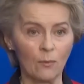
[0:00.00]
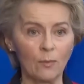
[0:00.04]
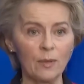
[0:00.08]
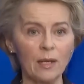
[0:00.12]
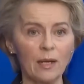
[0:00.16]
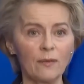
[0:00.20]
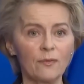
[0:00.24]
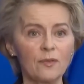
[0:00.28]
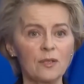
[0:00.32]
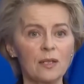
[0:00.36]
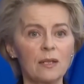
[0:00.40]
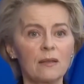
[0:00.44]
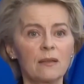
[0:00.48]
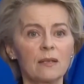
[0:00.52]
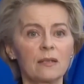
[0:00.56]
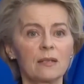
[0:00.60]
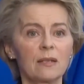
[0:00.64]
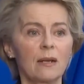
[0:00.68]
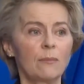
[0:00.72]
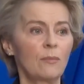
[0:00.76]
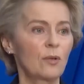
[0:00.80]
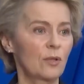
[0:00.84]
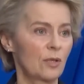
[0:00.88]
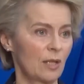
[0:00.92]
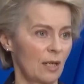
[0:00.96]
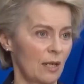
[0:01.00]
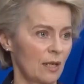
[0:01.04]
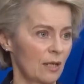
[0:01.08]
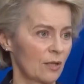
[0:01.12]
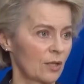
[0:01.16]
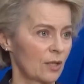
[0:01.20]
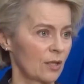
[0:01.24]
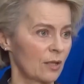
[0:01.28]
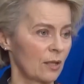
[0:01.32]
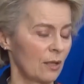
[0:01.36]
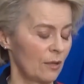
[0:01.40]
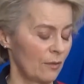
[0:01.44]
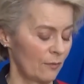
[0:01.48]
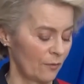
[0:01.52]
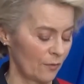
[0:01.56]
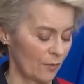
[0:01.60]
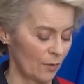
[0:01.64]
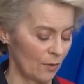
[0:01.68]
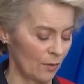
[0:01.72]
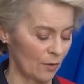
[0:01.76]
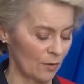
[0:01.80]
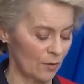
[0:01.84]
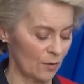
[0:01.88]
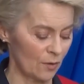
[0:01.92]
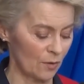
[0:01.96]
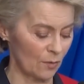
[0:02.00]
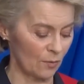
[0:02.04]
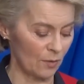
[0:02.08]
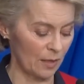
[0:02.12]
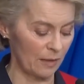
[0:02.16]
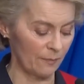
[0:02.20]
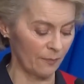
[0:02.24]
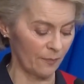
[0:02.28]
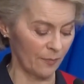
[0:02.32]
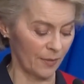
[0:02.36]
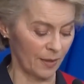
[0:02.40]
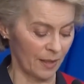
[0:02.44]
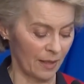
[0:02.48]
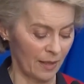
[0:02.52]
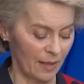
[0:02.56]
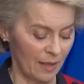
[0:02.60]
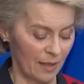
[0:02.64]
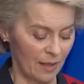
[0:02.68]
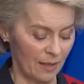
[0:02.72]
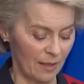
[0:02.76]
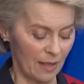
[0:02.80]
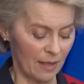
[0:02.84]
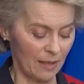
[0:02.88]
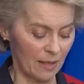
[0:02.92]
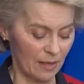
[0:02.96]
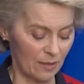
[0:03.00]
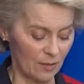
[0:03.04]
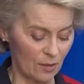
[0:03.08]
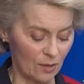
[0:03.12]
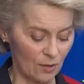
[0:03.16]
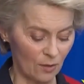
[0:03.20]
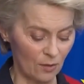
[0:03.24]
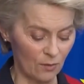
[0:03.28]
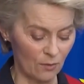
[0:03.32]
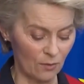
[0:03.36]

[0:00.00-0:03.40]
We have seen the sabotage of Nord Stream that has